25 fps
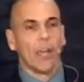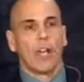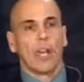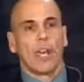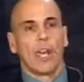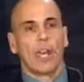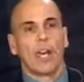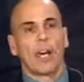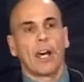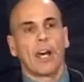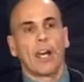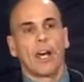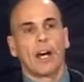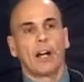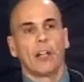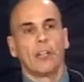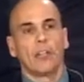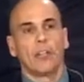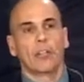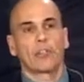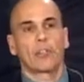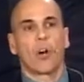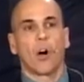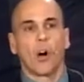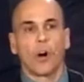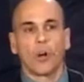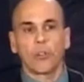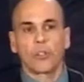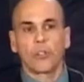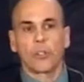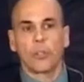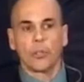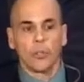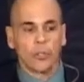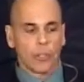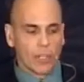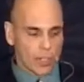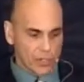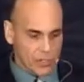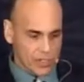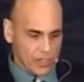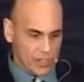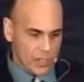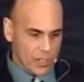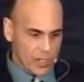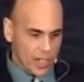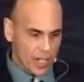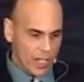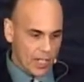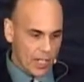AIL is also a
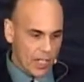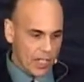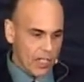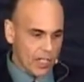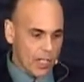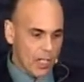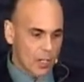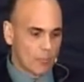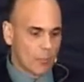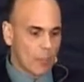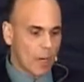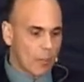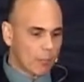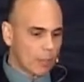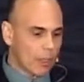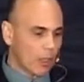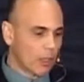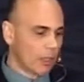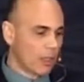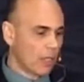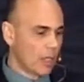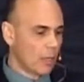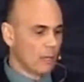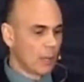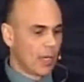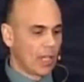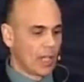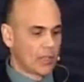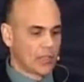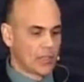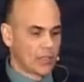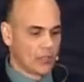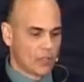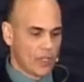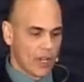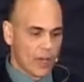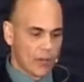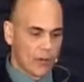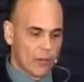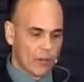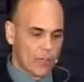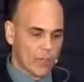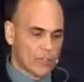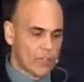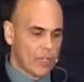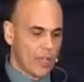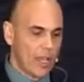sustaining member and makes a generous